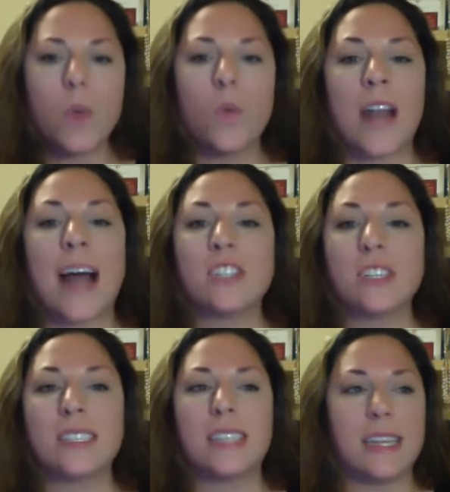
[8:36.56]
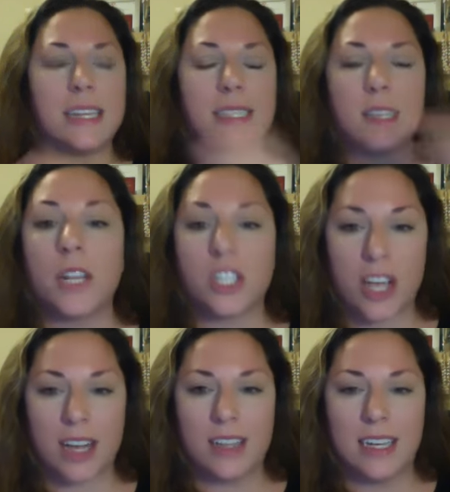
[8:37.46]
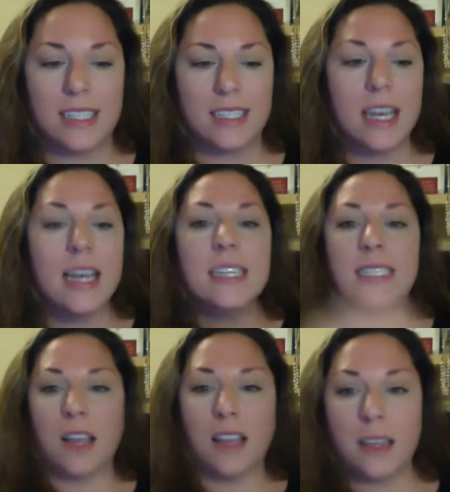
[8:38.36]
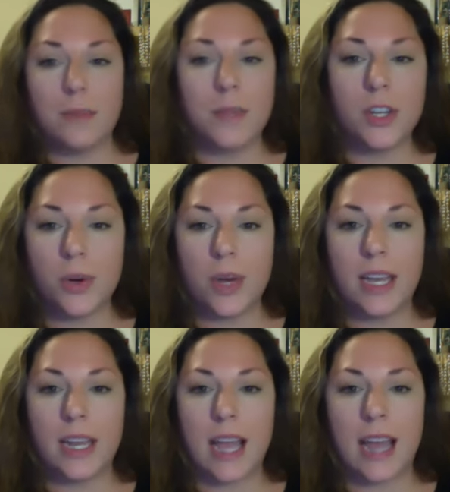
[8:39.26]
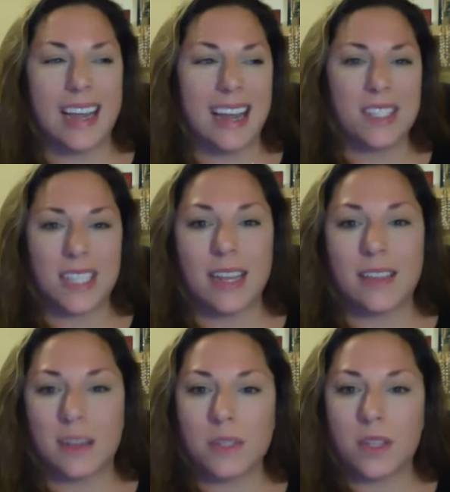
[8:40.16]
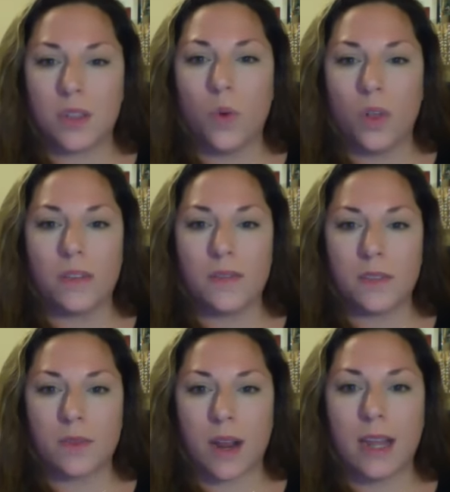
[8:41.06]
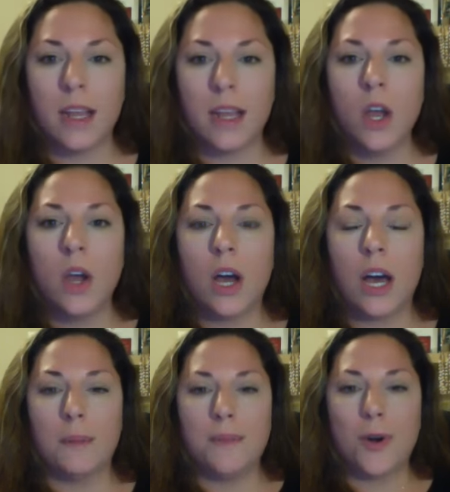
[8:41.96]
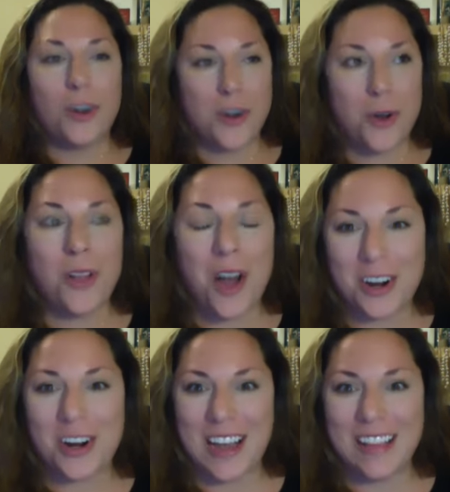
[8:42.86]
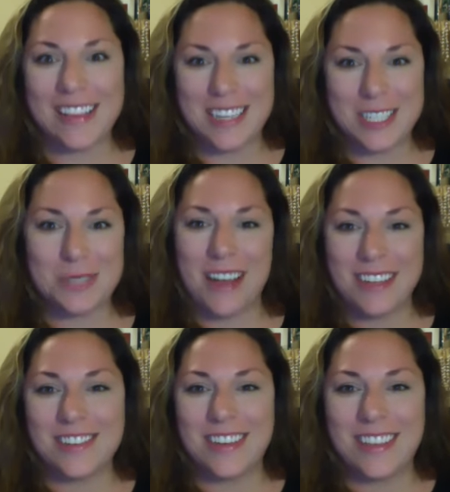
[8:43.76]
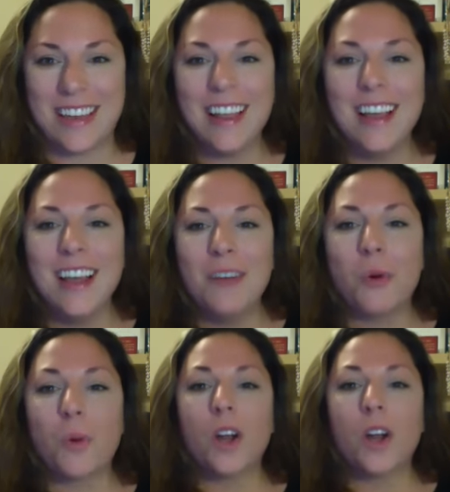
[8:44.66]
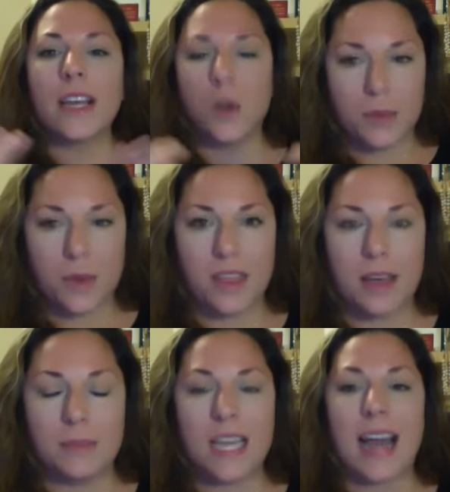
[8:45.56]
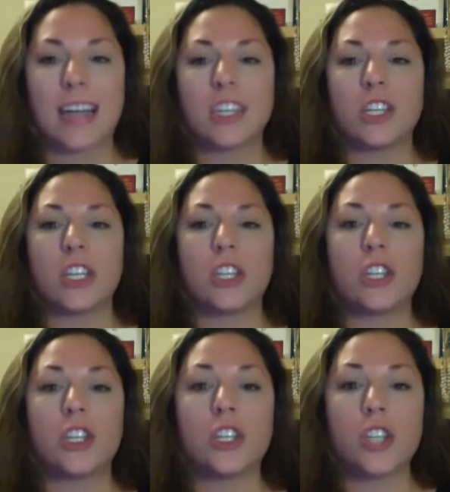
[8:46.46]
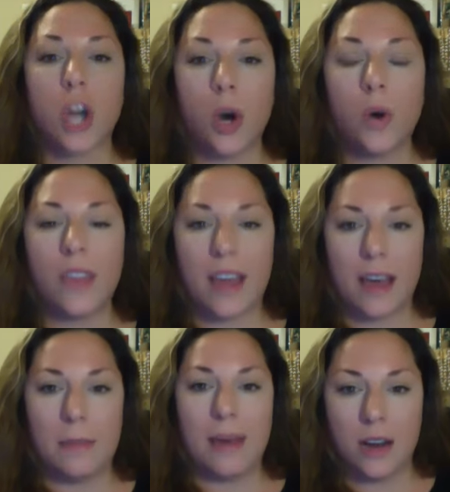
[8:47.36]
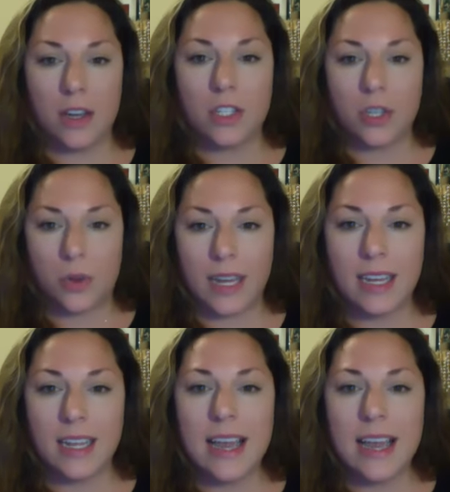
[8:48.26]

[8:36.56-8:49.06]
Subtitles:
we're not just sending someone a checklist, telling them to do it, and kind of sending them to the wolves, right? Or no longer, at least, we're not doing that. We're working closely with them to actually show them how to do it.